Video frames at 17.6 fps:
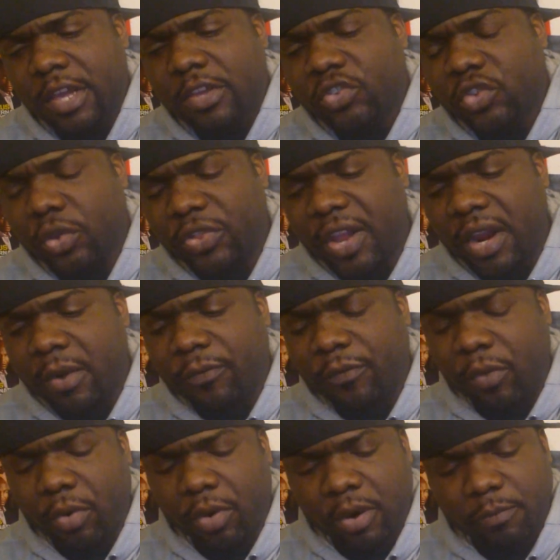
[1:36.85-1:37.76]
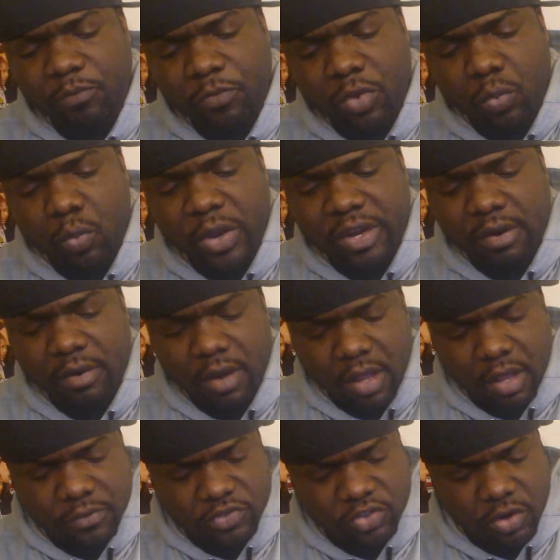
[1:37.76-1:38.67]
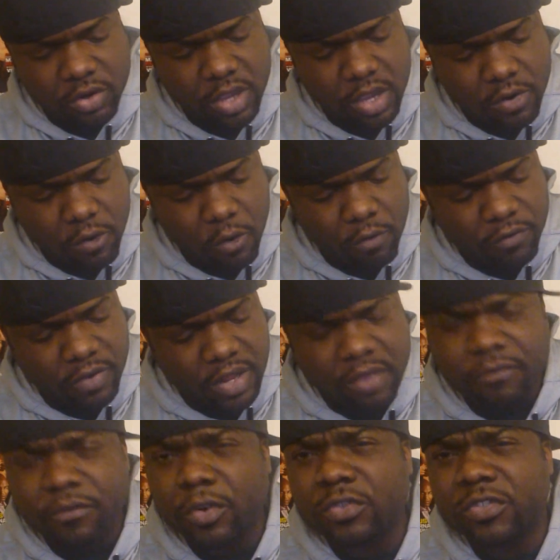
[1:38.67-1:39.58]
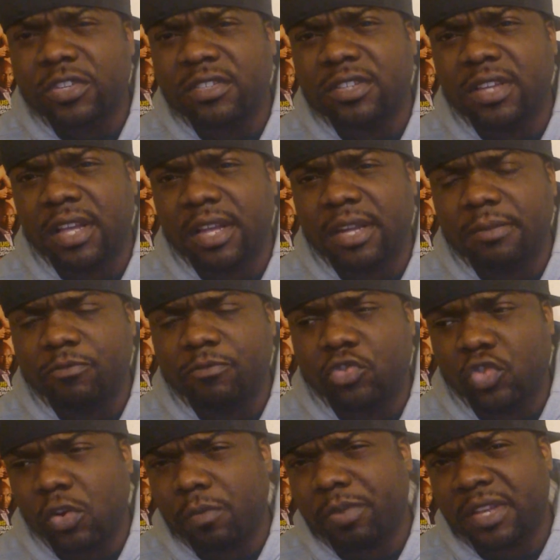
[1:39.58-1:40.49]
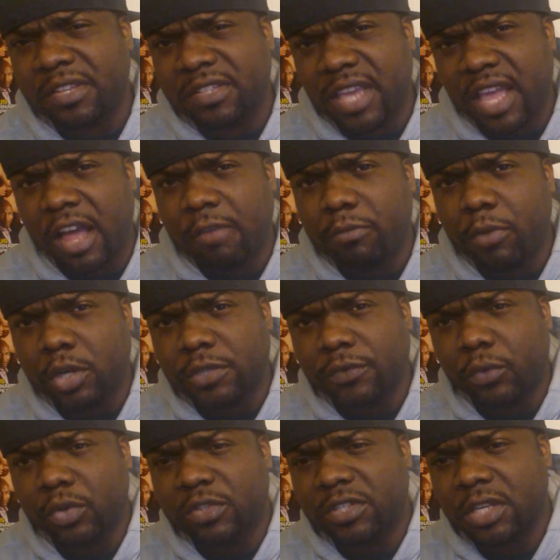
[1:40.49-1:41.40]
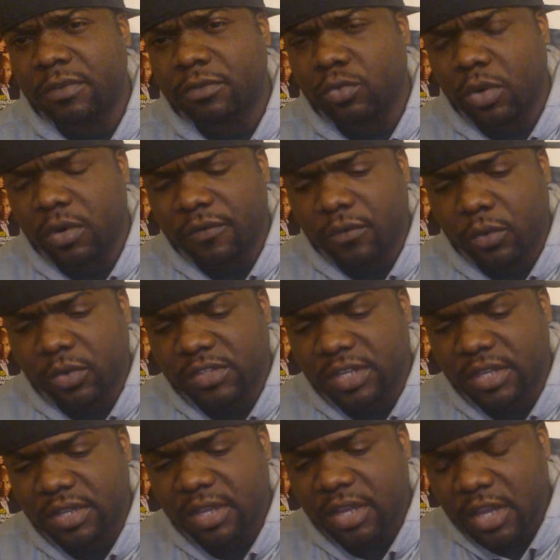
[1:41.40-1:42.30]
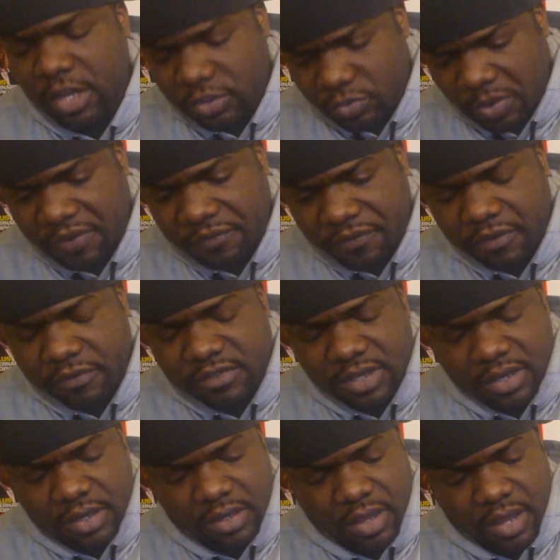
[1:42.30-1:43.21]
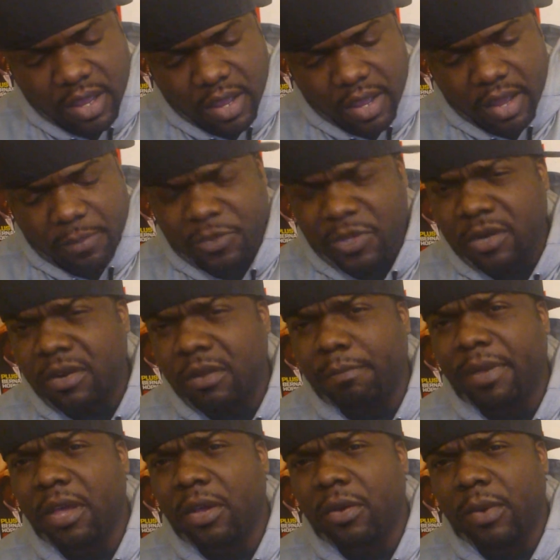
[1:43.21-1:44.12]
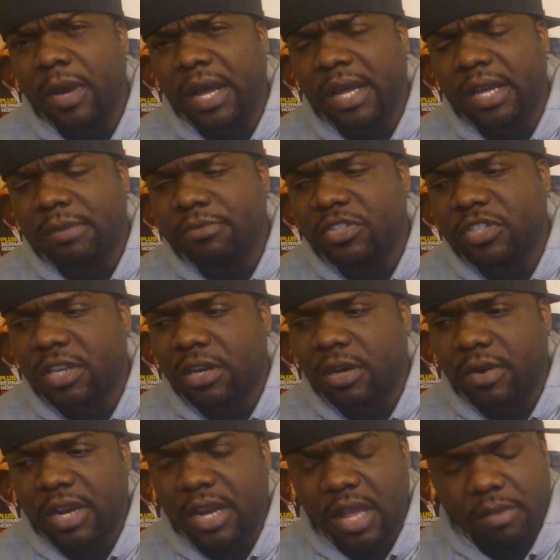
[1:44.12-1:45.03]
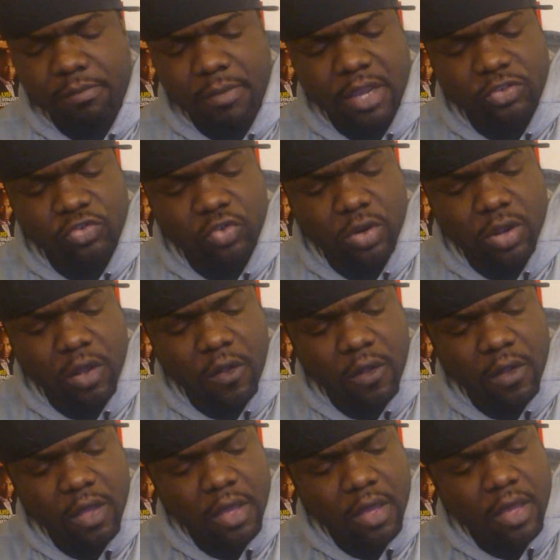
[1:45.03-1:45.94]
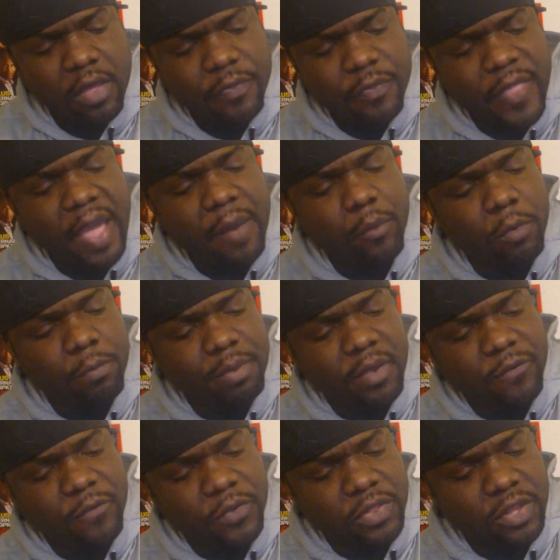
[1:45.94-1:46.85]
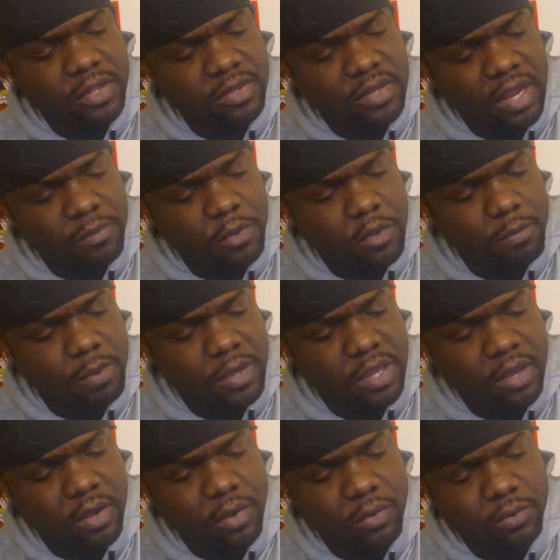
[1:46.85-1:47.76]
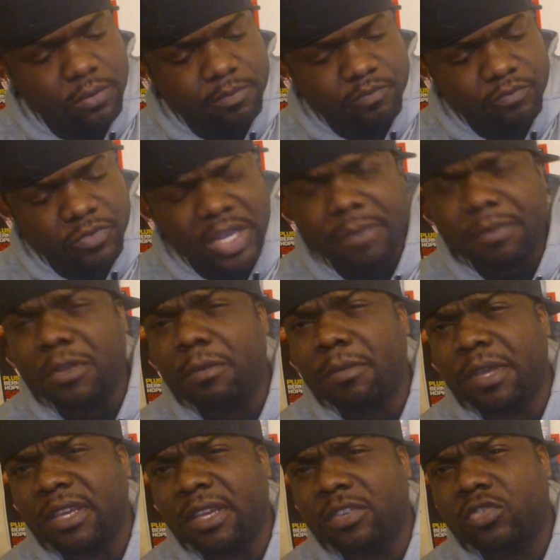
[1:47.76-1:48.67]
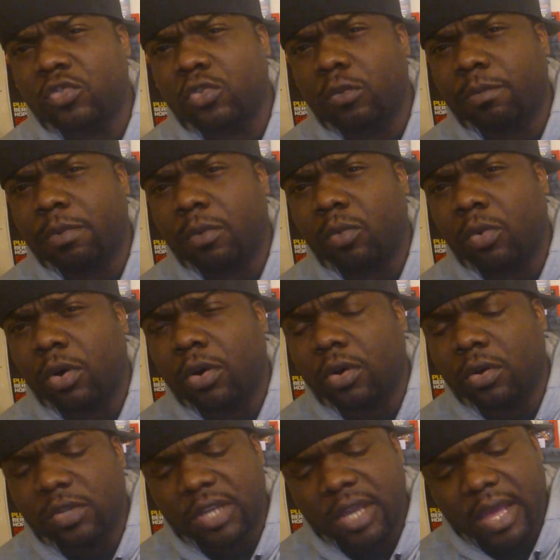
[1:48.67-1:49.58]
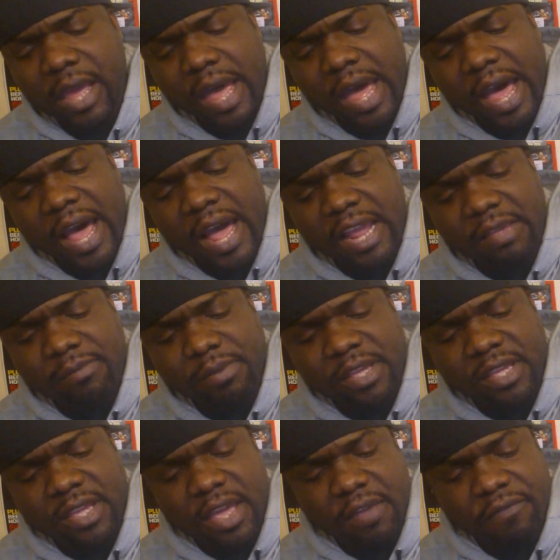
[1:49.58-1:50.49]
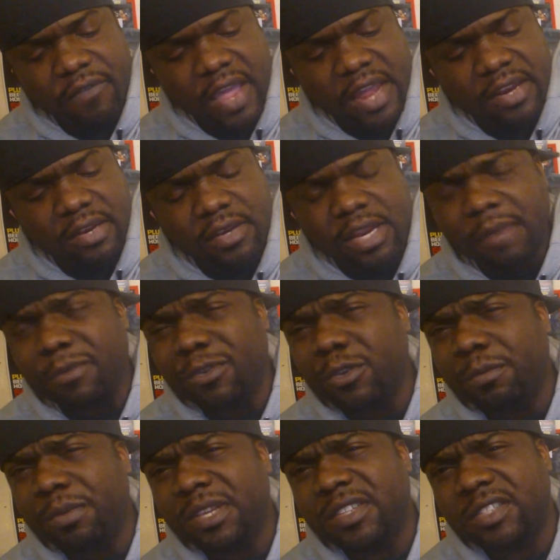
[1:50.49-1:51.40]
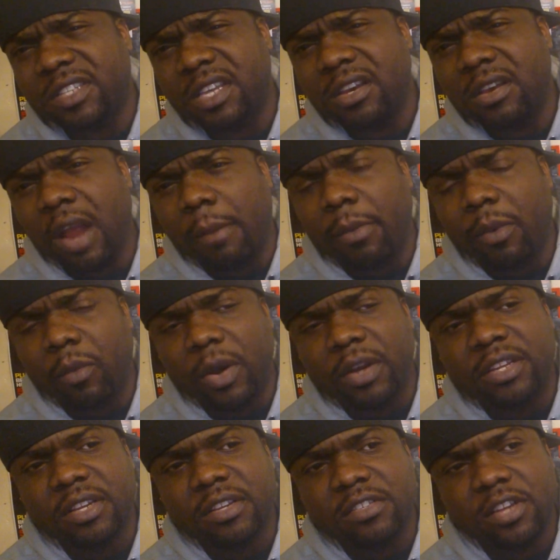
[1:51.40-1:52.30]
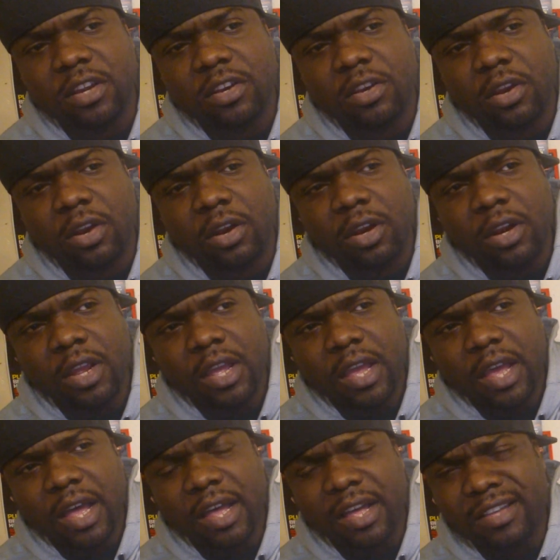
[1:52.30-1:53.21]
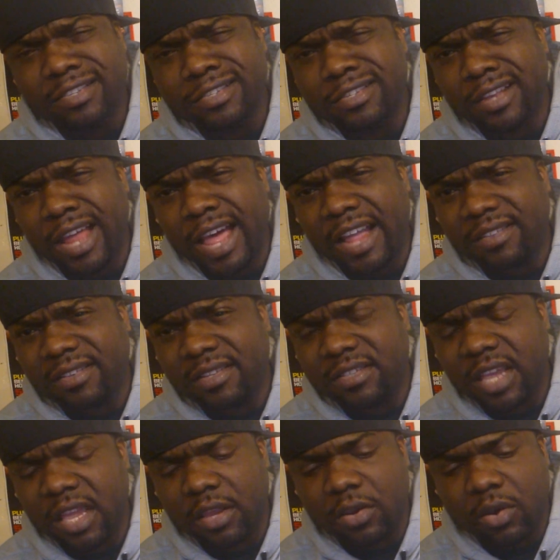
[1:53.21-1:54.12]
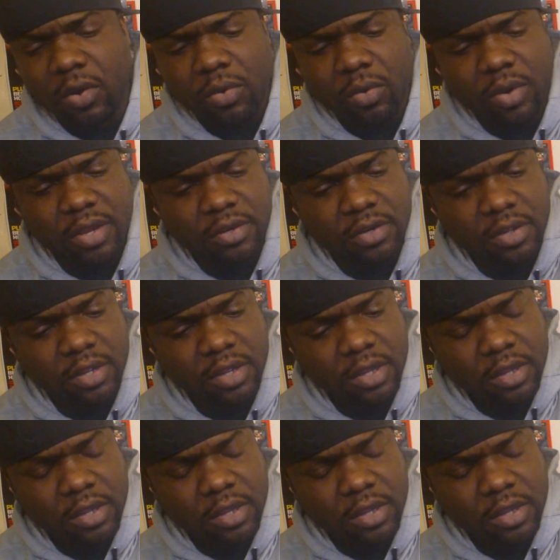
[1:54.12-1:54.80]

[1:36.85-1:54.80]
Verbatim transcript: So therefore, the winner of Sergey Kovalev versus Jean Pascal, March 14, 2015, up there in the Bell Centre in Montreal, that will be for the WBO, WBA Super World, IBF, and the WBC #1 contender slot to take on